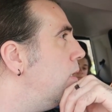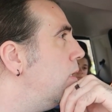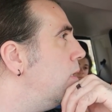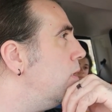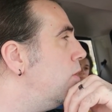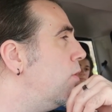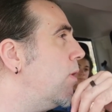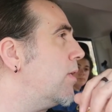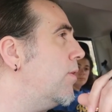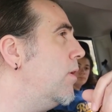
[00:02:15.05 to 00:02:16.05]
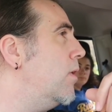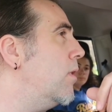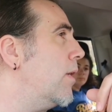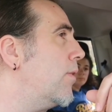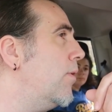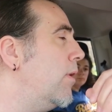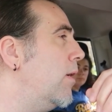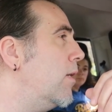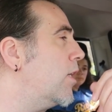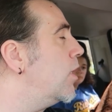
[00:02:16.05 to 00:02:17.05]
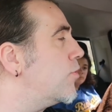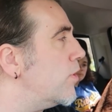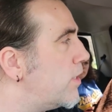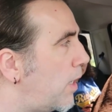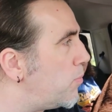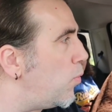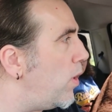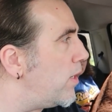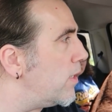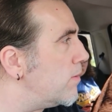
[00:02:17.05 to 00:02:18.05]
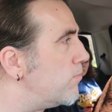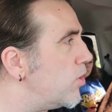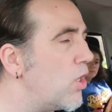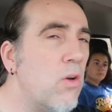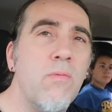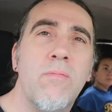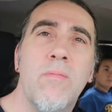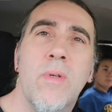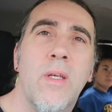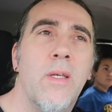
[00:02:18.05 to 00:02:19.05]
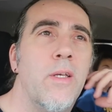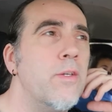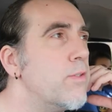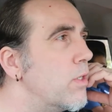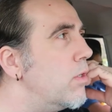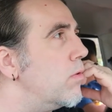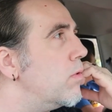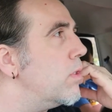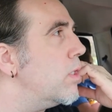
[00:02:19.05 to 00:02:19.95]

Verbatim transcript: no. You know, like the like the uh, country type of wedding, you know. So